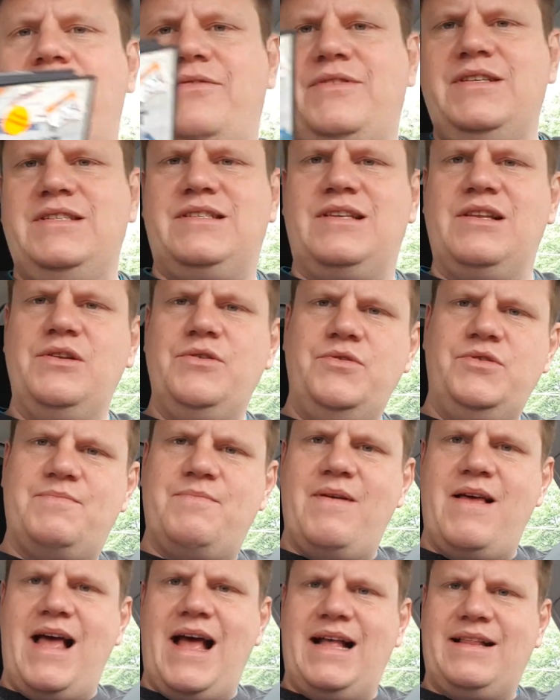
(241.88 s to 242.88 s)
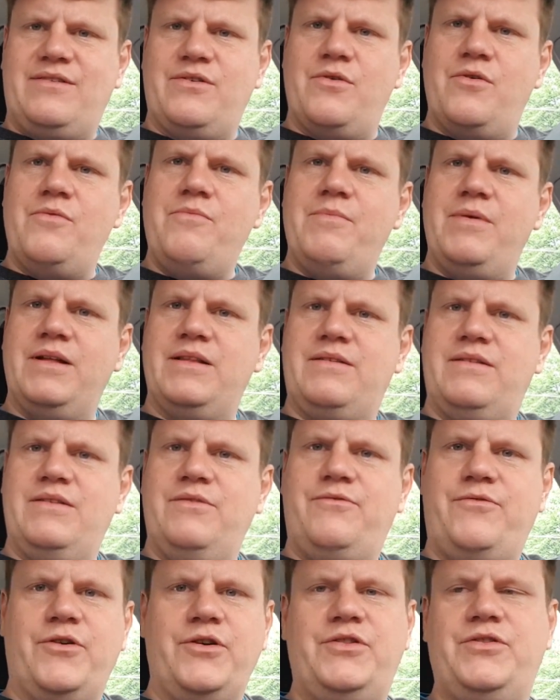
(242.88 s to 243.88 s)
have this loose at home, but
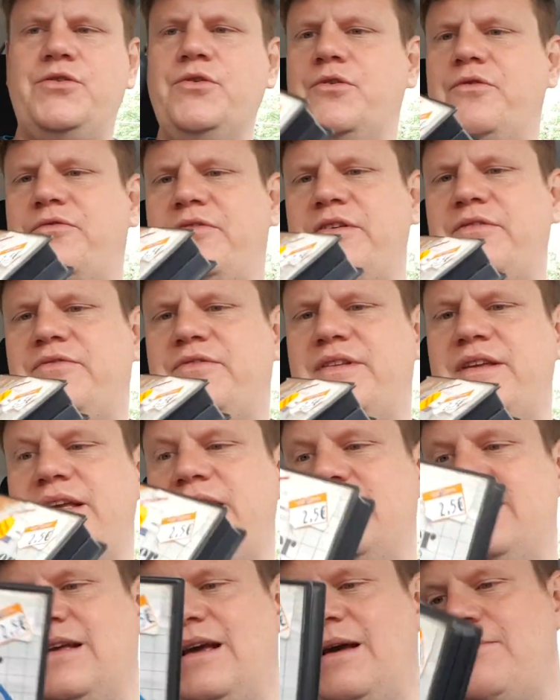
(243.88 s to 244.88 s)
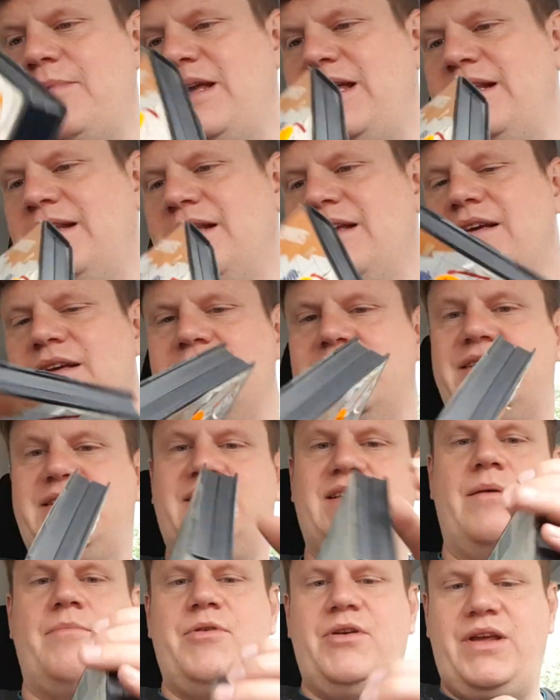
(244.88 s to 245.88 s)
for $2.50. I mean,
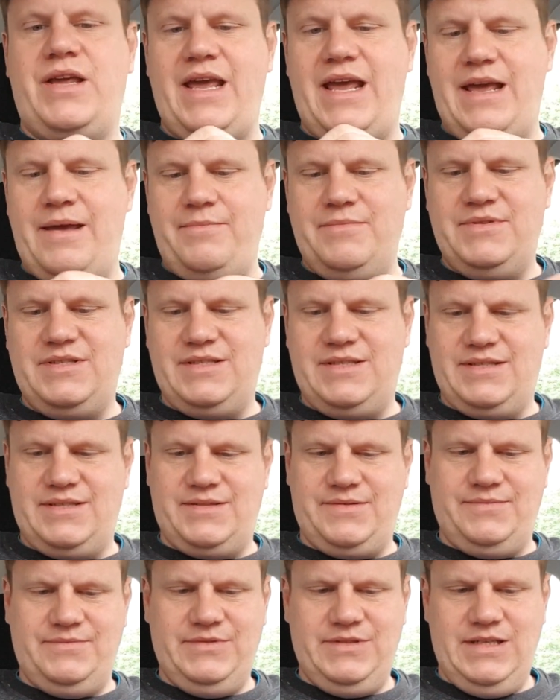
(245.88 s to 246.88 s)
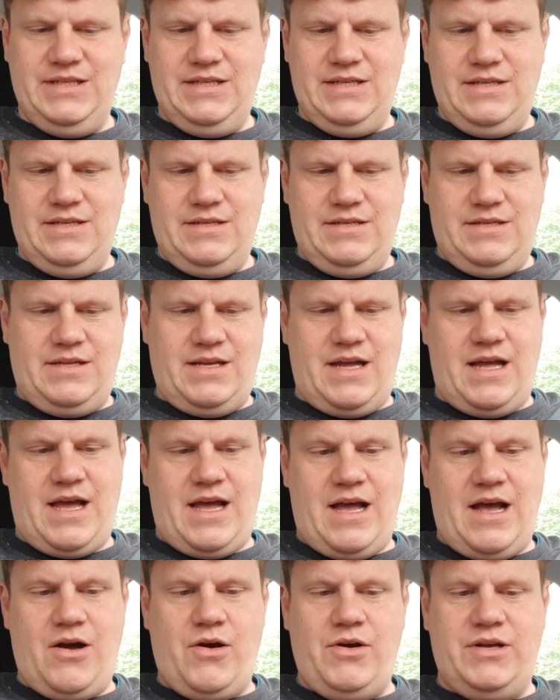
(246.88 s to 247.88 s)
summer games.
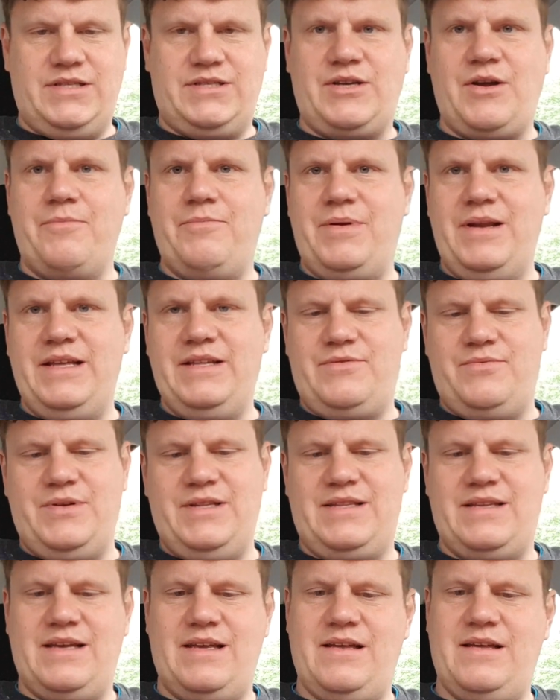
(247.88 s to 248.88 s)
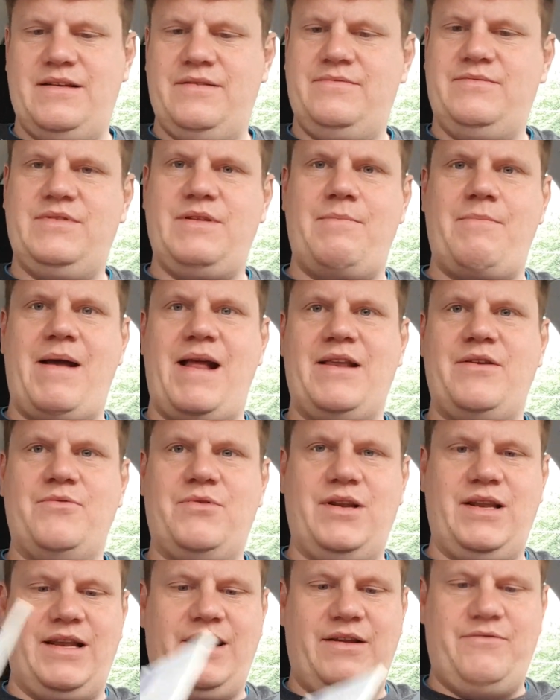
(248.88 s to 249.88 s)
Oh, it's complete with the
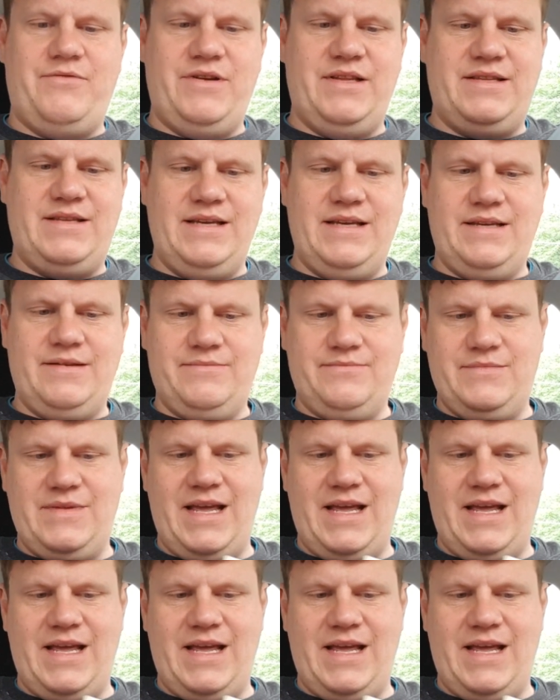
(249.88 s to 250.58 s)
manual and everything.